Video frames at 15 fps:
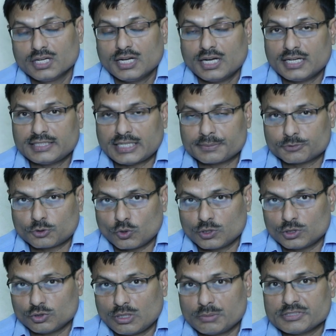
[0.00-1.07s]
As I
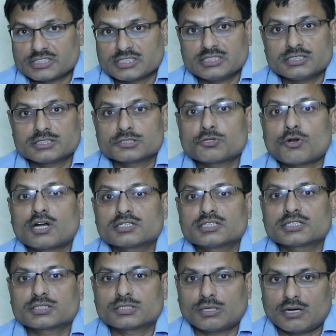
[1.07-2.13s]
told you, hamstring is not
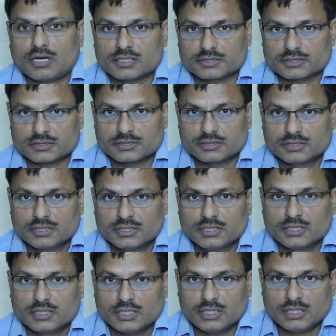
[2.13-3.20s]
the cause
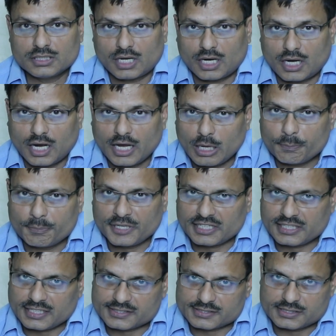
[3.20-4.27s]
in
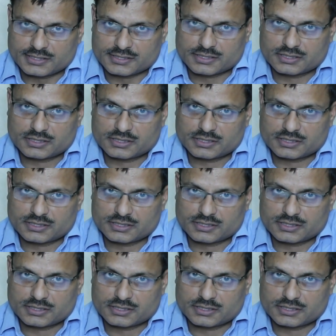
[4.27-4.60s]
every cases.